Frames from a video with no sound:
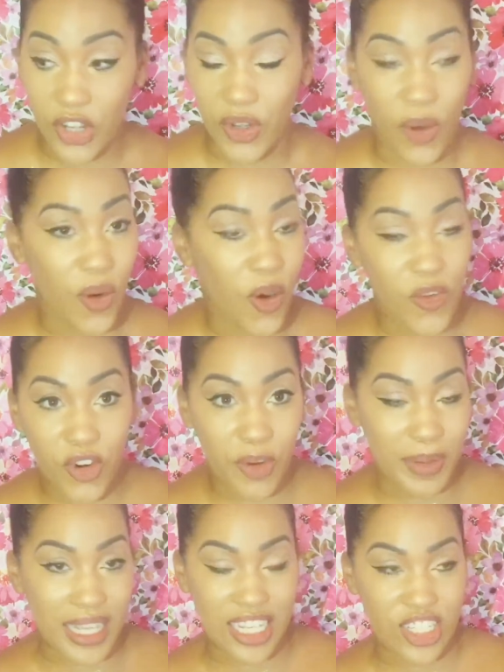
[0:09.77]
go over
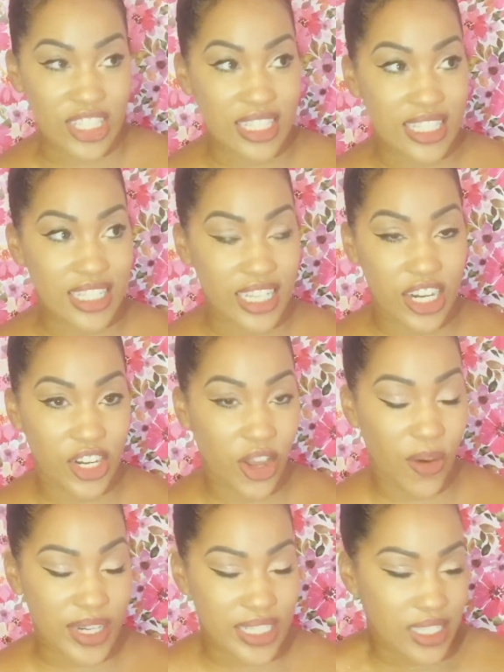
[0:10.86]
because I just didn't
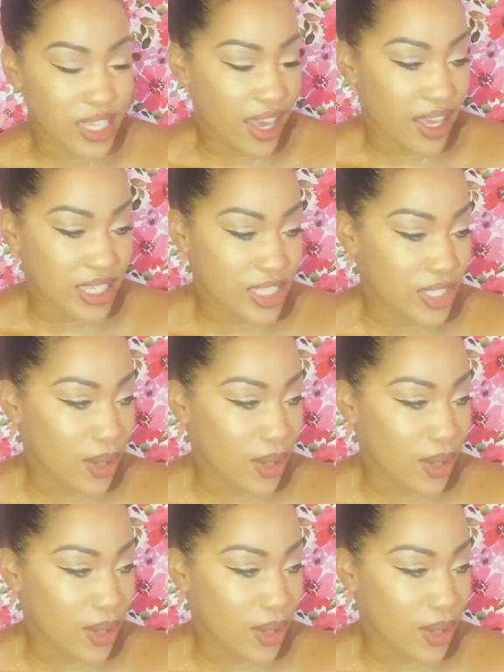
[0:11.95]
know. I just guessed.